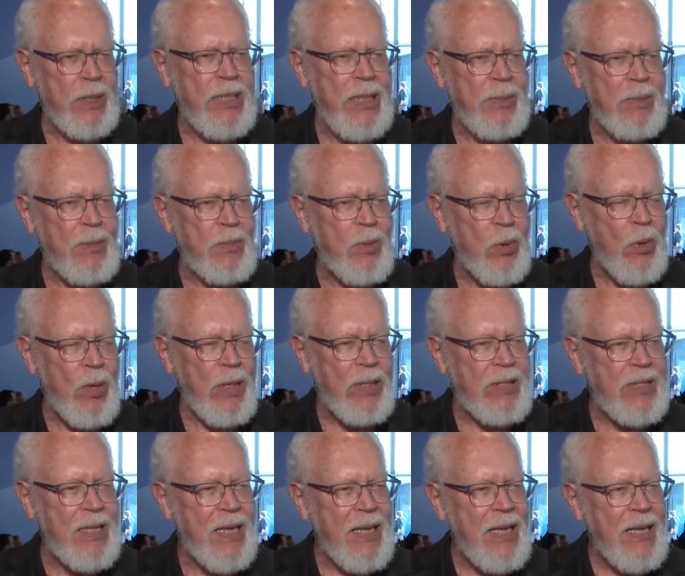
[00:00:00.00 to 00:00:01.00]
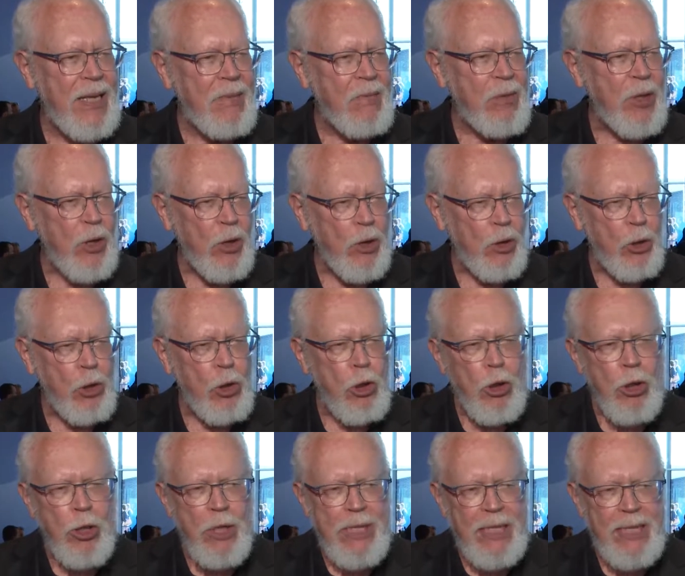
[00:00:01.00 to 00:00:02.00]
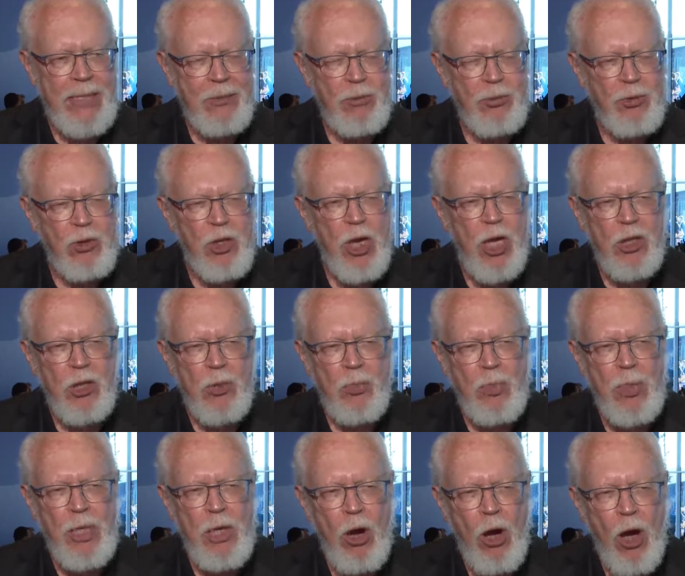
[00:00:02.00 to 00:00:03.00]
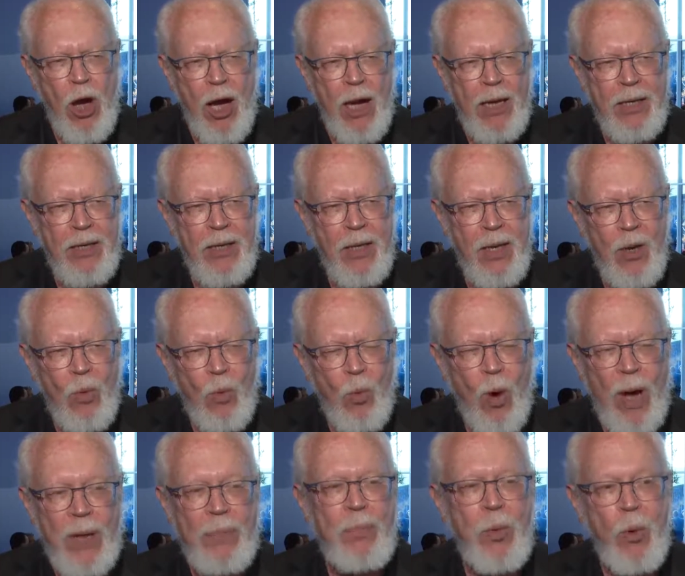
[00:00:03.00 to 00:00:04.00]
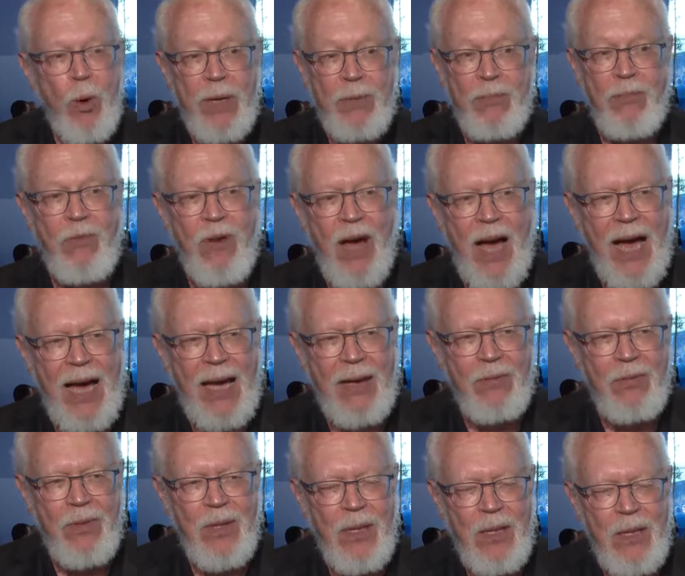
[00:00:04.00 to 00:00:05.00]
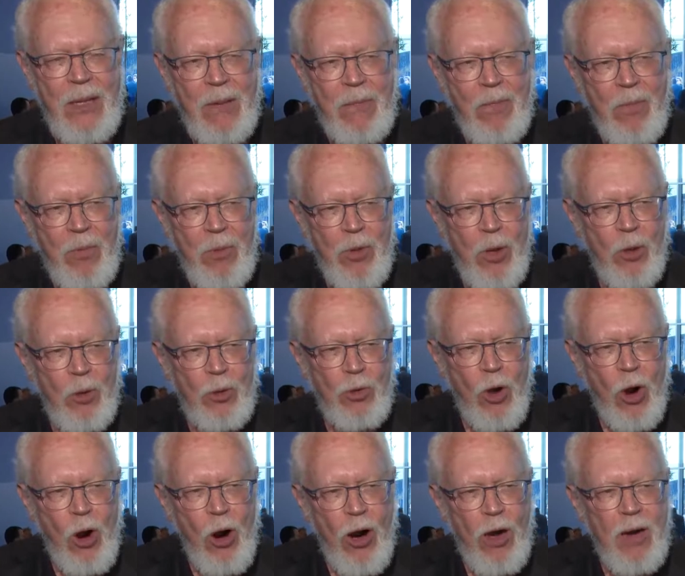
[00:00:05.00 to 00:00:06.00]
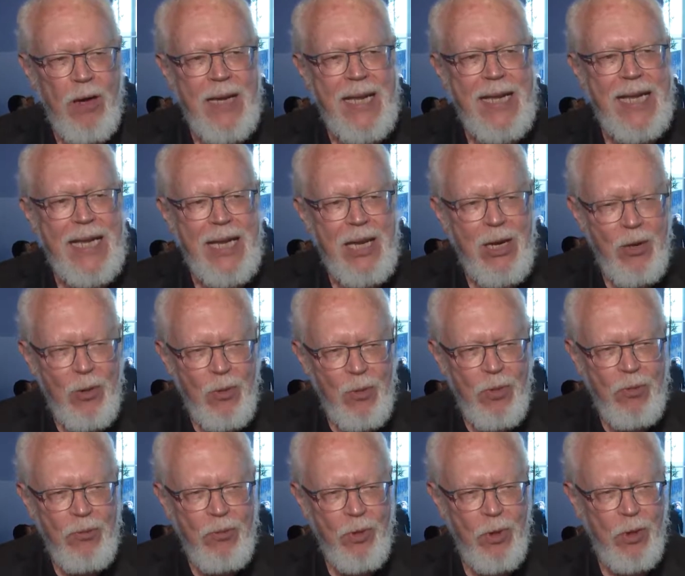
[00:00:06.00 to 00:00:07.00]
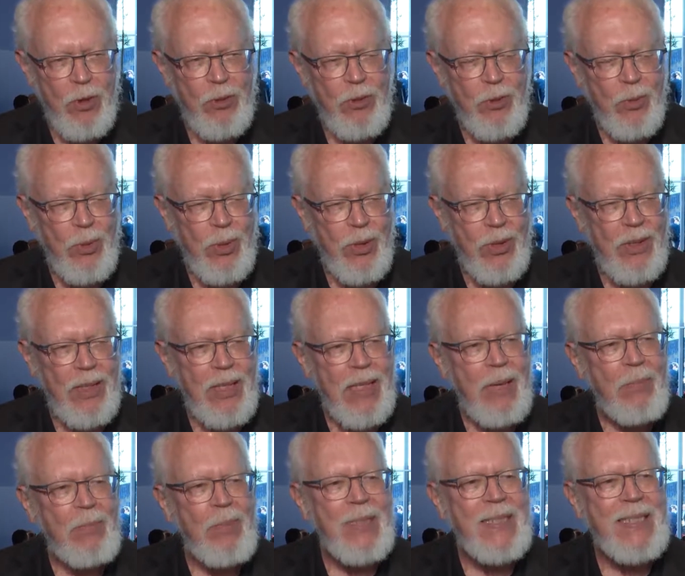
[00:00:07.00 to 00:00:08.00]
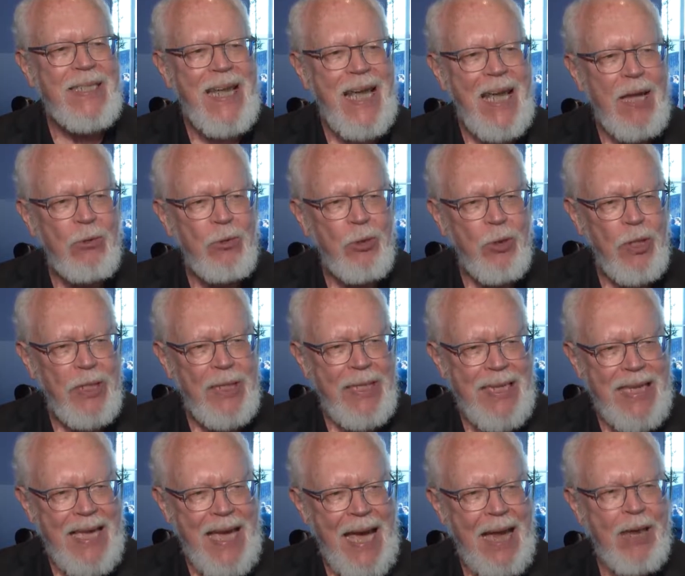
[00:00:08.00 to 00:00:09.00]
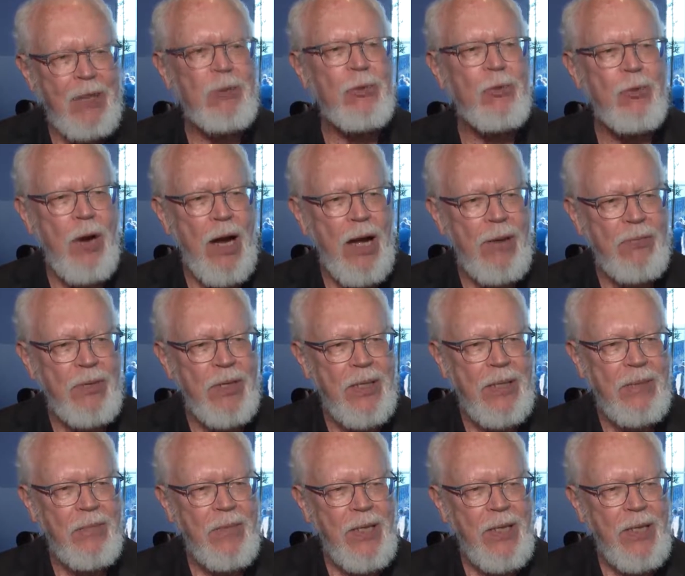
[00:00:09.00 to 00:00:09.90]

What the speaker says: tipping points that are lurking just beyond 1.5. Those are irreversible, potentially catastrophic,